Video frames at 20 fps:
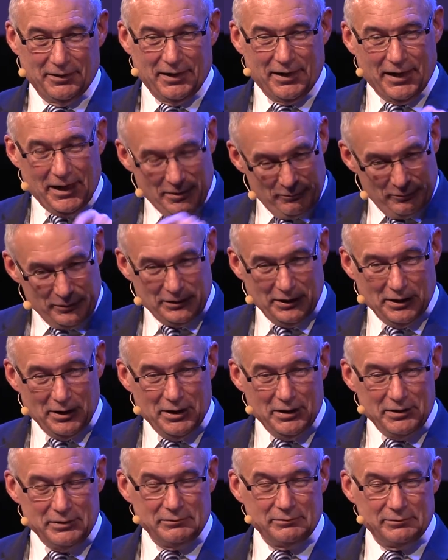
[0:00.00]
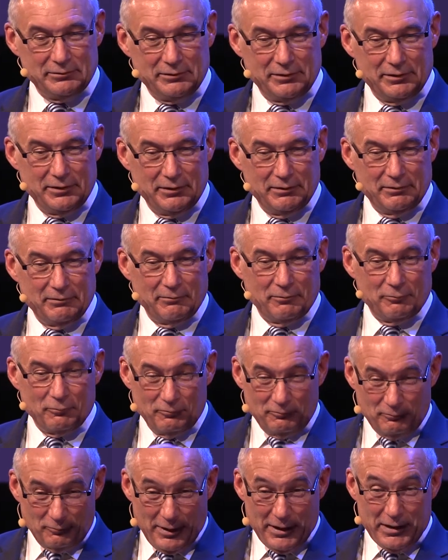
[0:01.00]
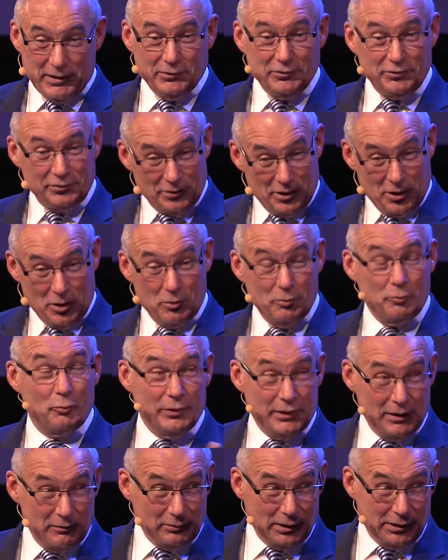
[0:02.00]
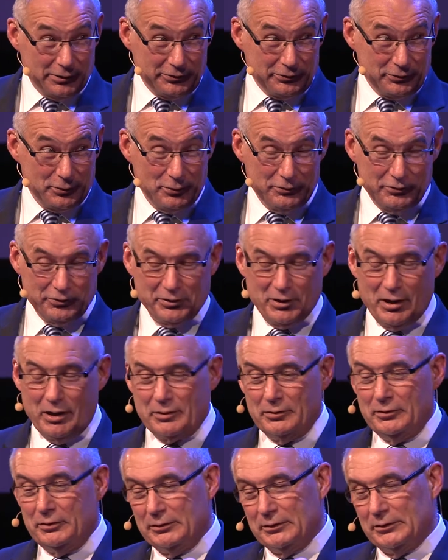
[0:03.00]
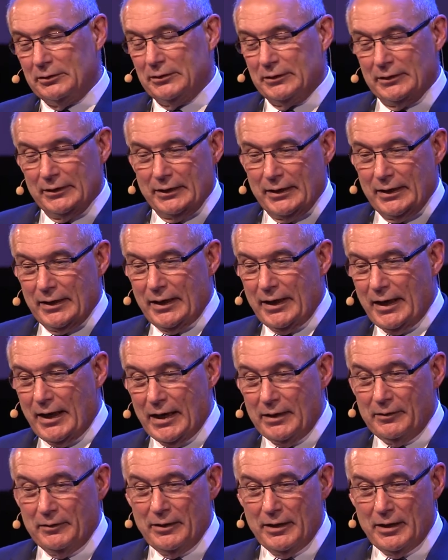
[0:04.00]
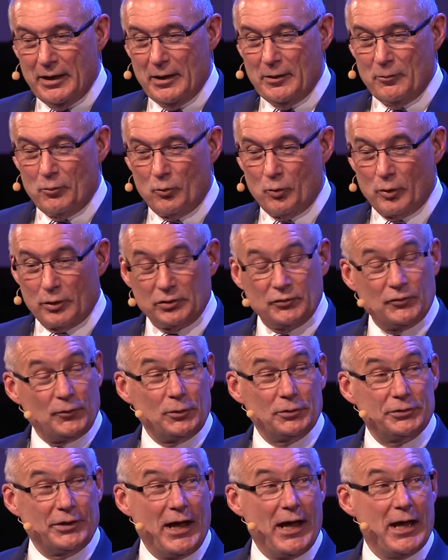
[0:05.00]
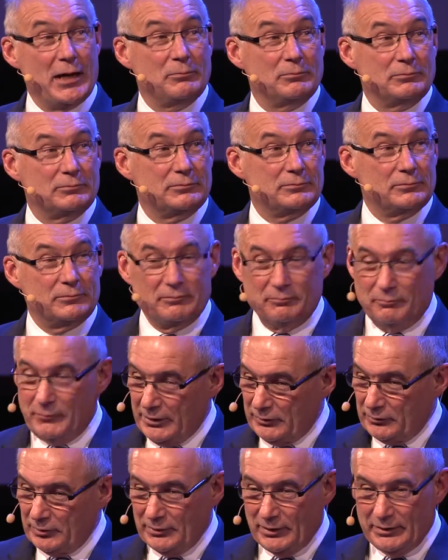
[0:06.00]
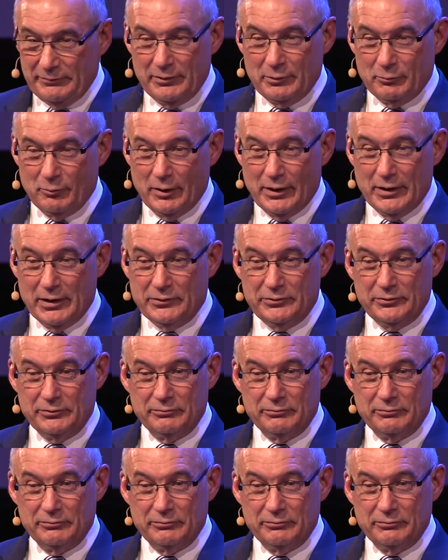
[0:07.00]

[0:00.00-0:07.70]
every day, rain, snow. We have a lot of snow in Chicago. And works full-time, makes a living wage.